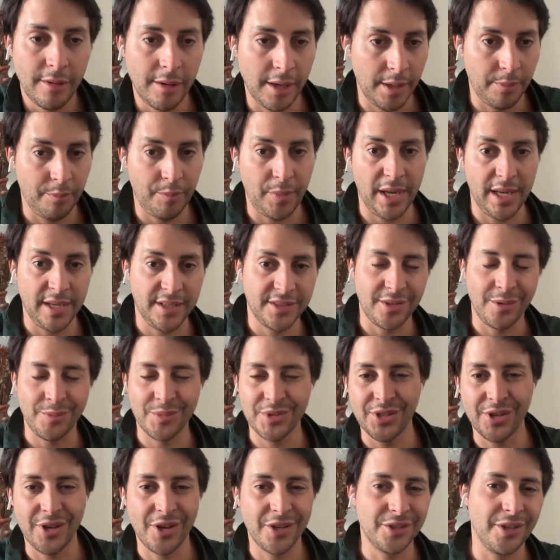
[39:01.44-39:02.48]
and being some
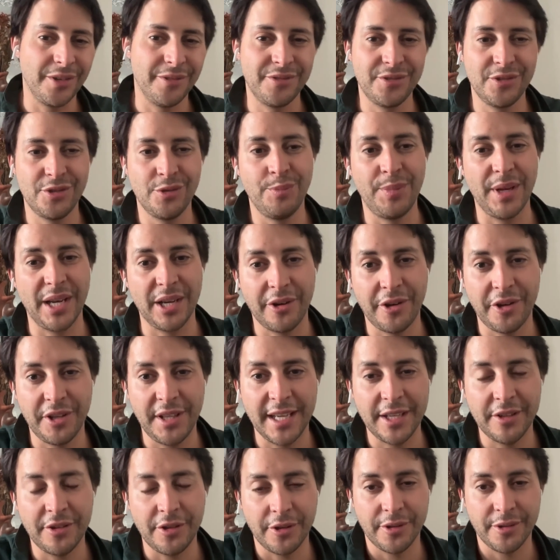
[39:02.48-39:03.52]
sort of super
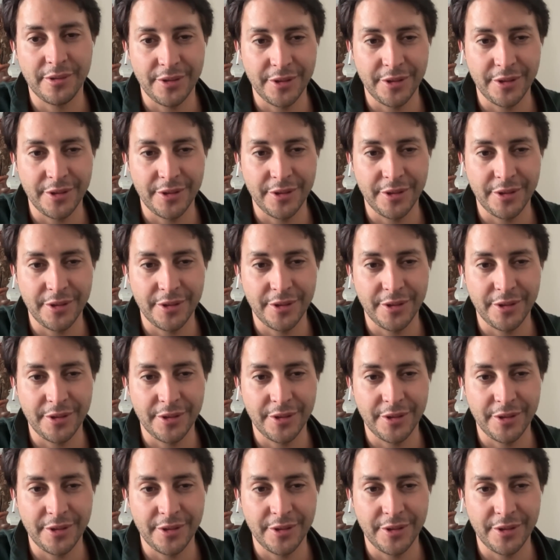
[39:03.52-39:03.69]
connector.